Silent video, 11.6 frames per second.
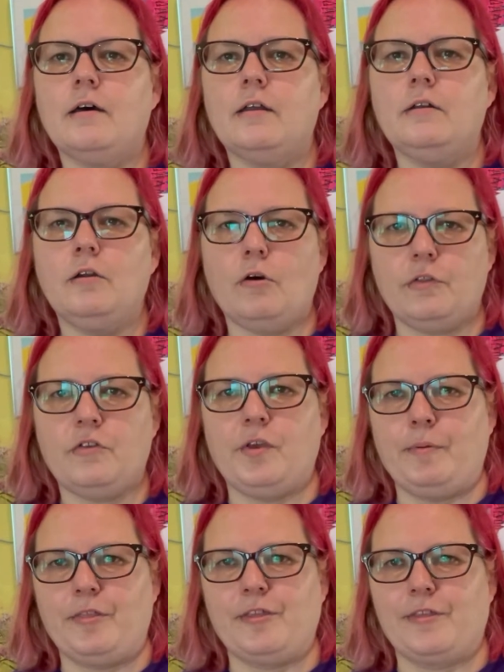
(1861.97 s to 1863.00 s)
not the
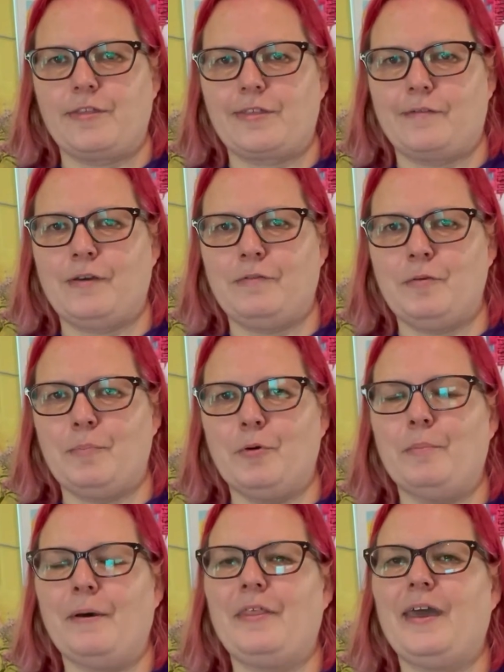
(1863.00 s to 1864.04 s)
cheapest scissors I've ever bought,
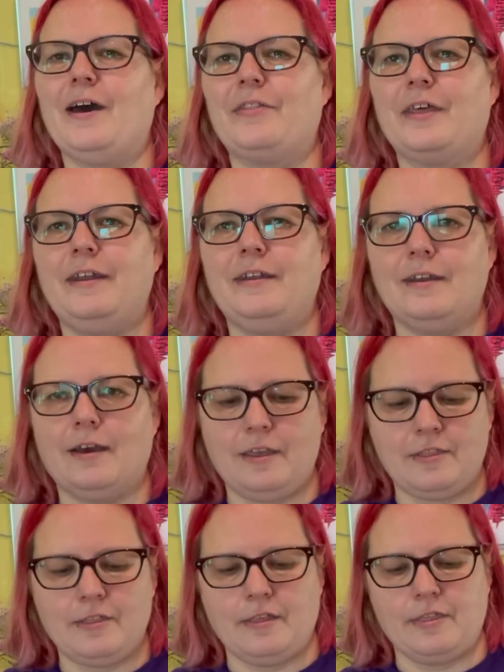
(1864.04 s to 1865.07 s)
but they are the
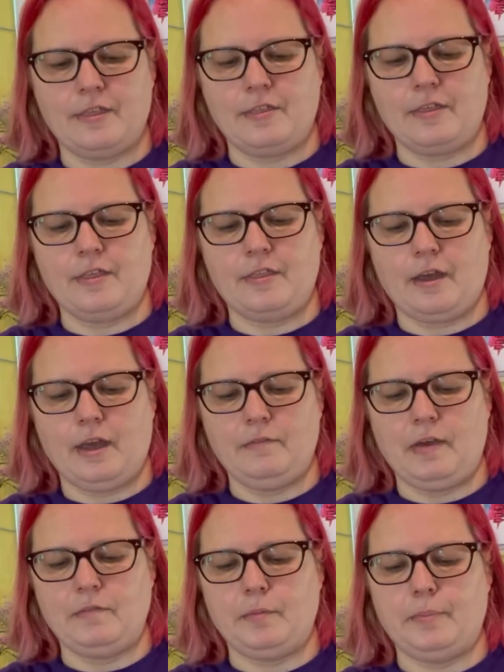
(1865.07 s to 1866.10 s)
nicest scissors I've
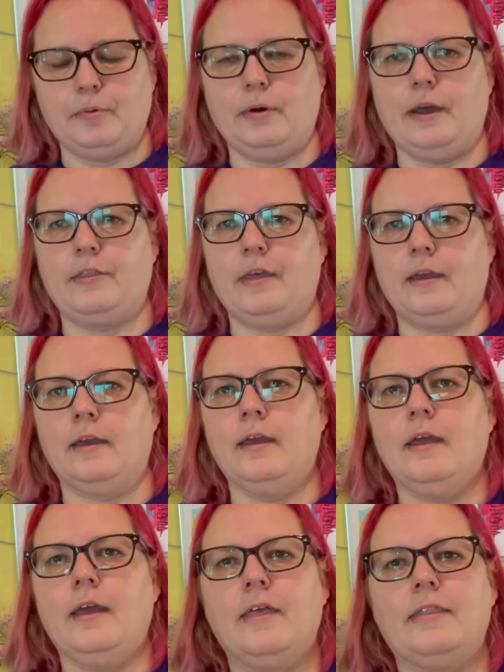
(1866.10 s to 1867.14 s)
ever bought, I think.
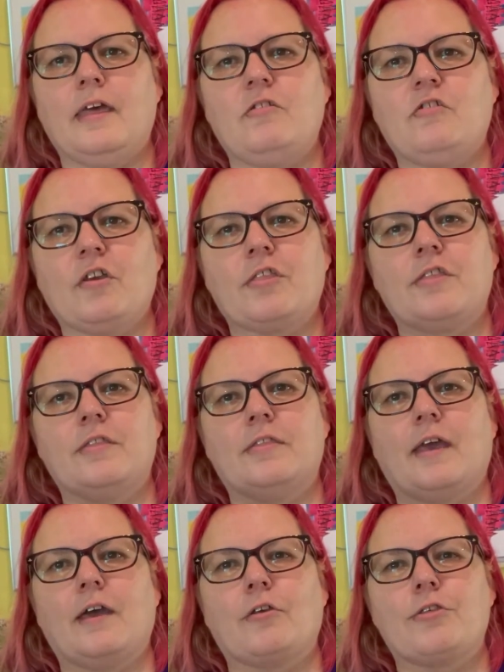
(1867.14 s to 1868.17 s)

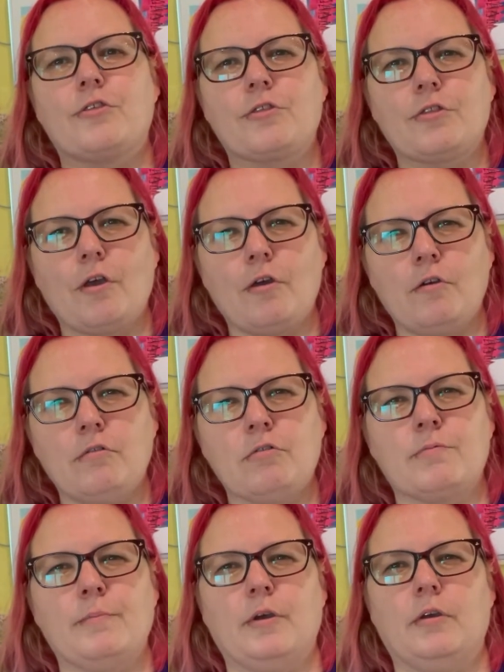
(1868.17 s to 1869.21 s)
They are so
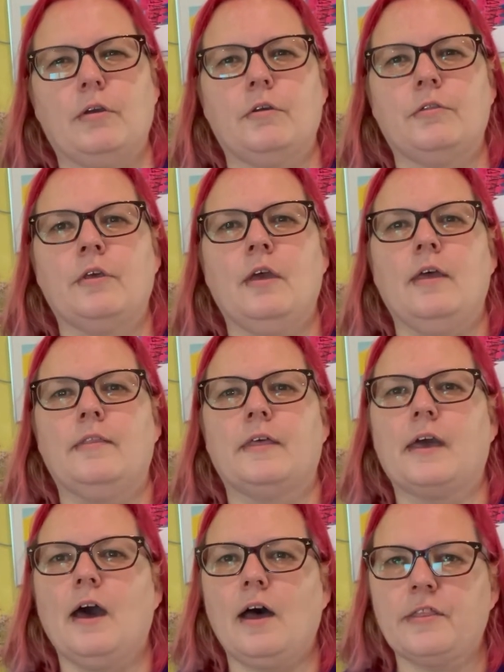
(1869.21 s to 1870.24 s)
smooth. The
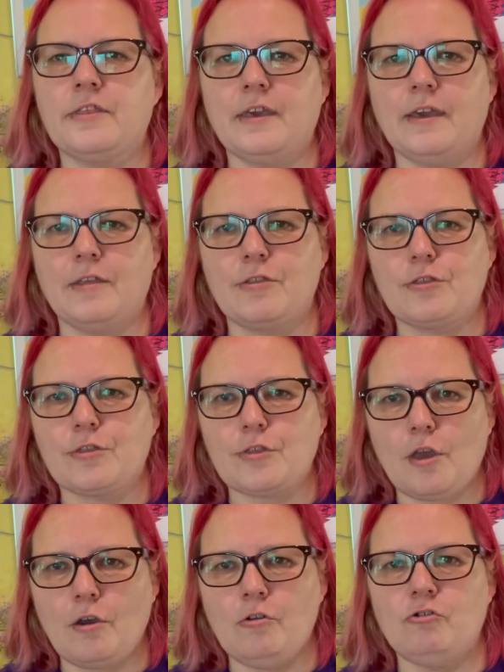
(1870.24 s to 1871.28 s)
cutting is
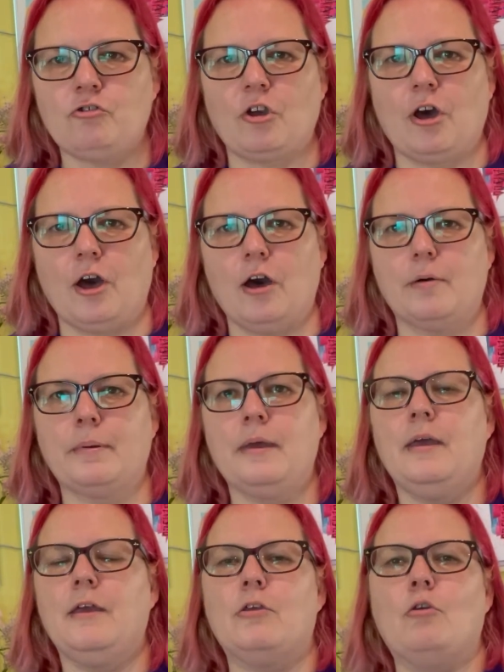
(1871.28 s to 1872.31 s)
so sharp.
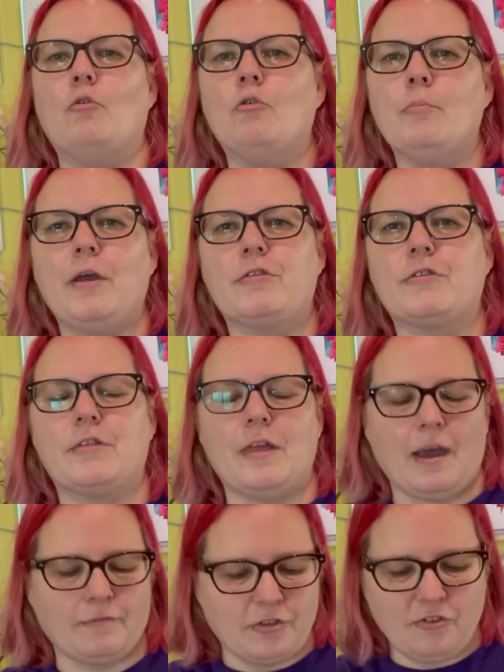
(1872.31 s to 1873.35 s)
You almost
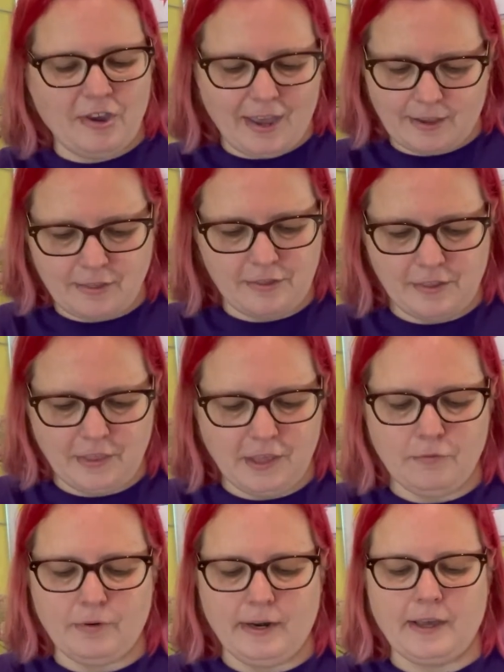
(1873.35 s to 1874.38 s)
have to check to see that
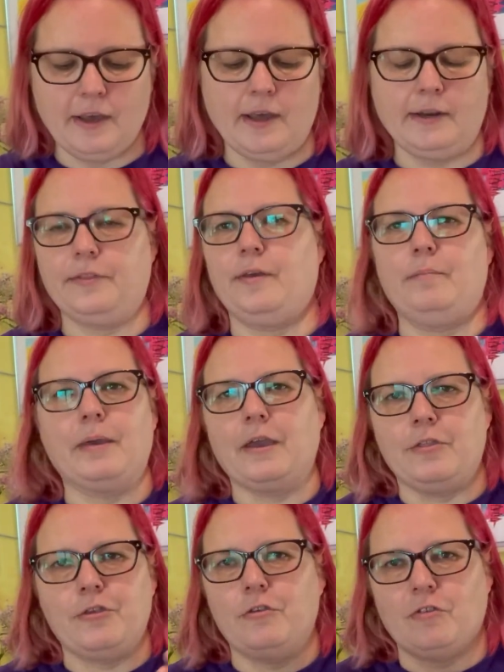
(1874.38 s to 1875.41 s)
you've really cut anything
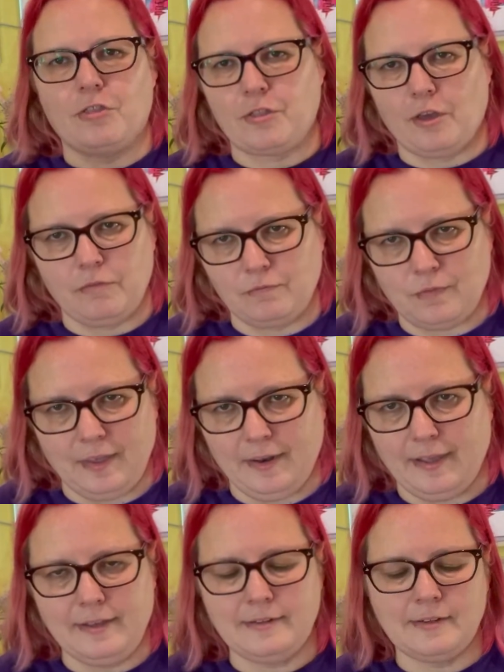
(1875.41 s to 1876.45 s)
because you just don't feel
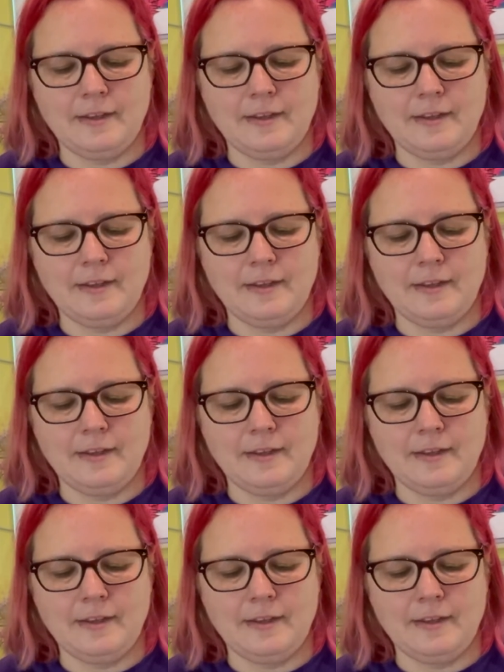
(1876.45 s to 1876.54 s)
it.